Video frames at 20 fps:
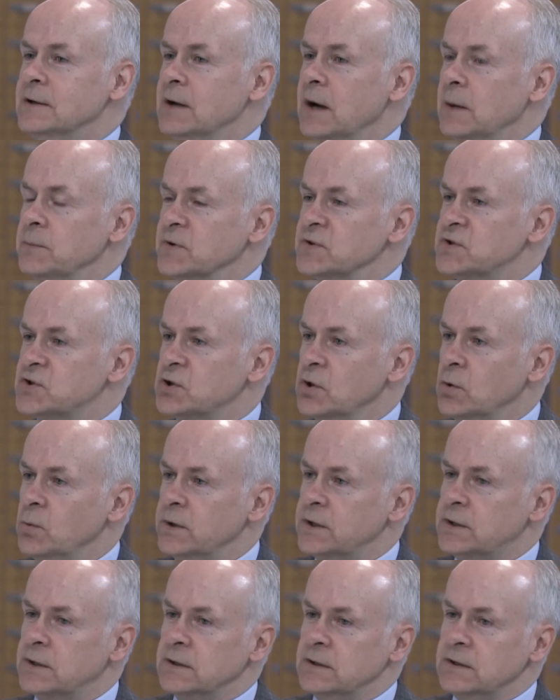I'm not sure
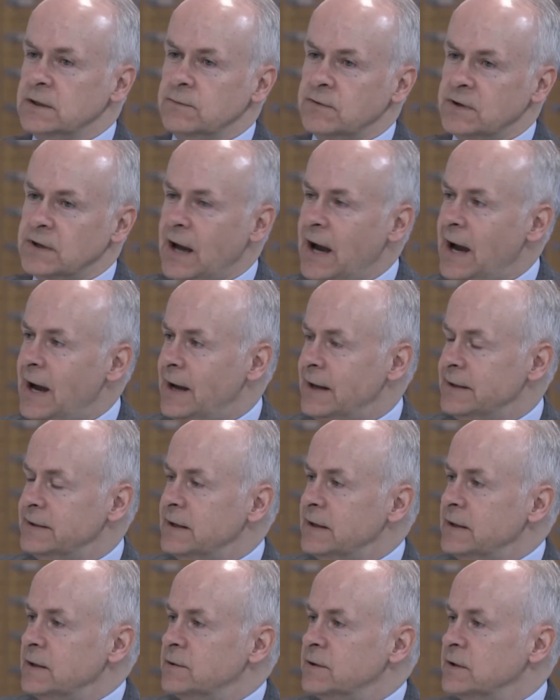we can even add
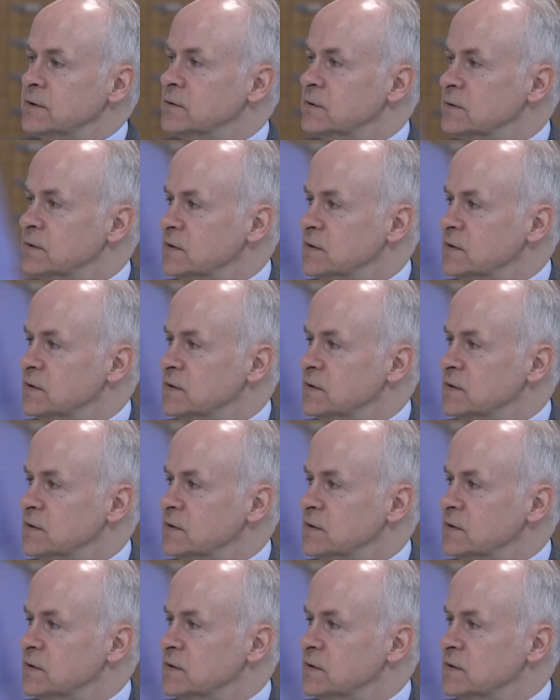anything to